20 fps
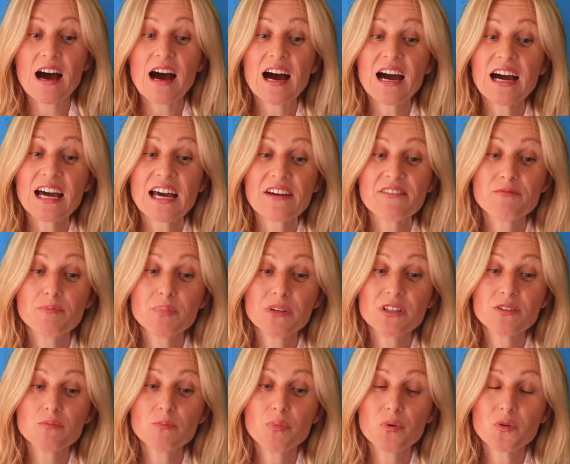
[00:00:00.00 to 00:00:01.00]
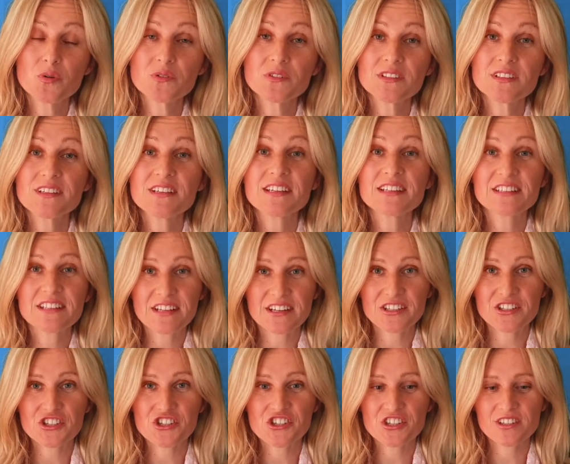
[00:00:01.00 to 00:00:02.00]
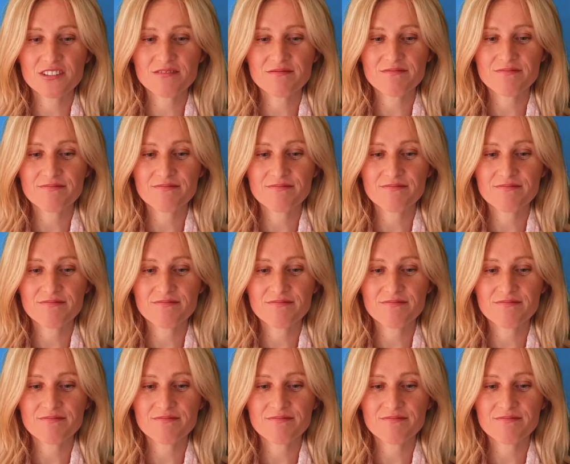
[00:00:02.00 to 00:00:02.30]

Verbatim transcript: I have been born in Russia